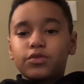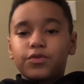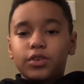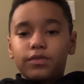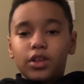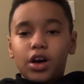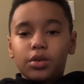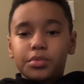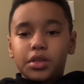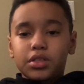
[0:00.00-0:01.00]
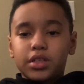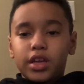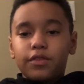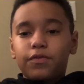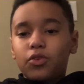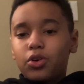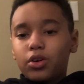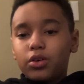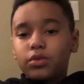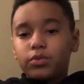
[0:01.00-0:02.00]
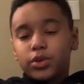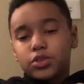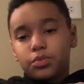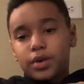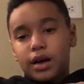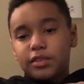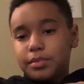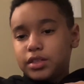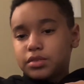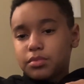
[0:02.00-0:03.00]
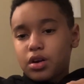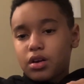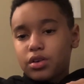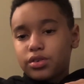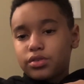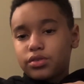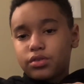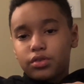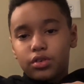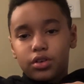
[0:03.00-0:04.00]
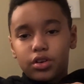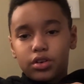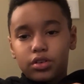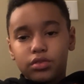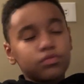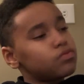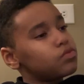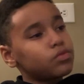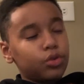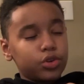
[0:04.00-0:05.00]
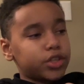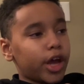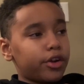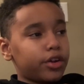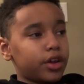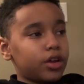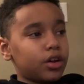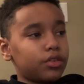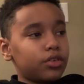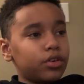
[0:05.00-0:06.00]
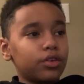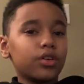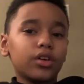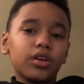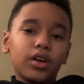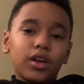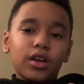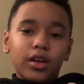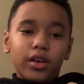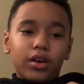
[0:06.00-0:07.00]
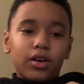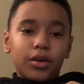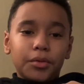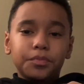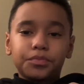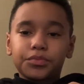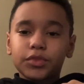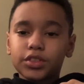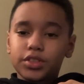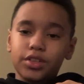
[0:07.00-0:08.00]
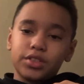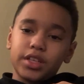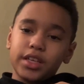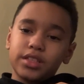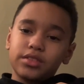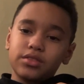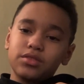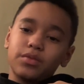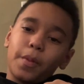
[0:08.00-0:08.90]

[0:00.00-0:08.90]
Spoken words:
for Vlogmas Day 4, which will probably be tomorrow or Saturday, I don't know. And so stay tuned.